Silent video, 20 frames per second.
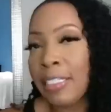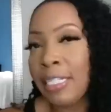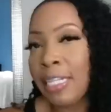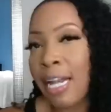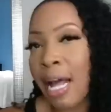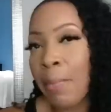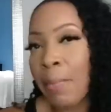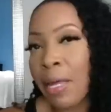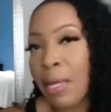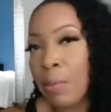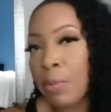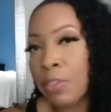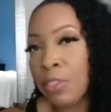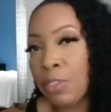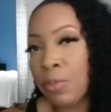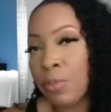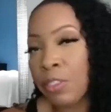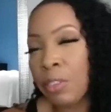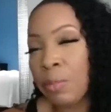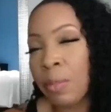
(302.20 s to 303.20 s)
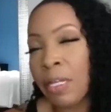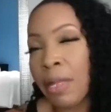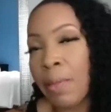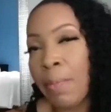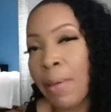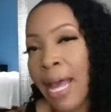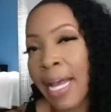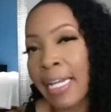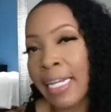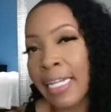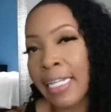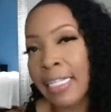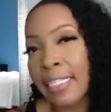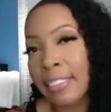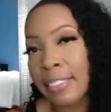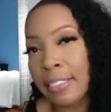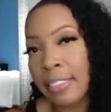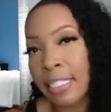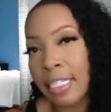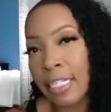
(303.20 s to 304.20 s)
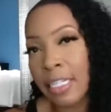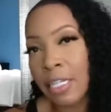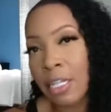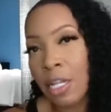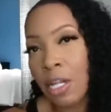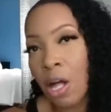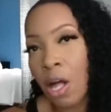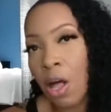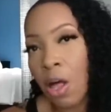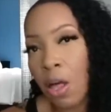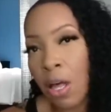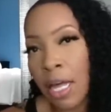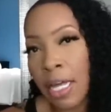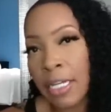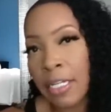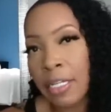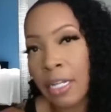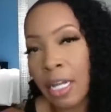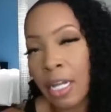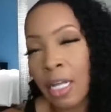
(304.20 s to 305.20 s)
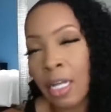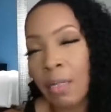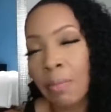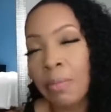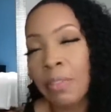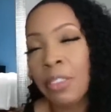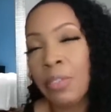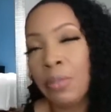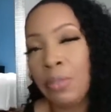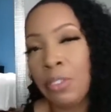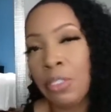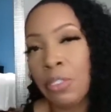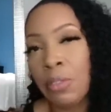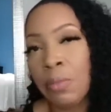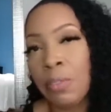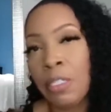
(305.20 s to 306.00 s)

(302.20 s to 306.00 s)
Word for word: and I'm able to respond back easily on um, YouTube.